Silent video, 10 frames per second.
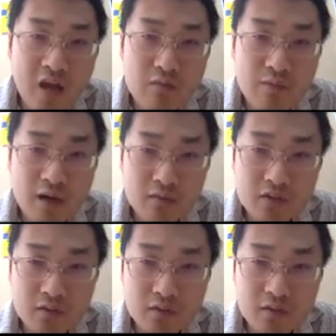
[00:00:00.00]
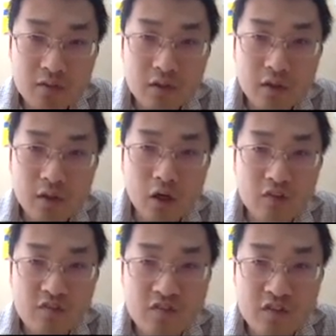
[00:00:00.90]
upper bound
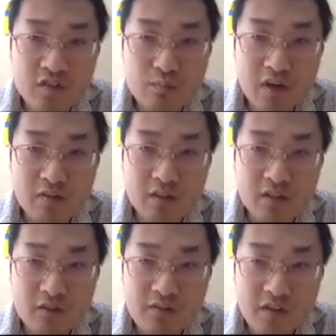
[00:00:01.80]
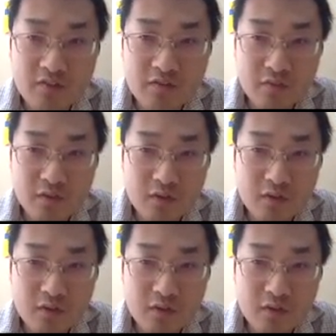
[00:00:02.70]
of this Malliavin derivative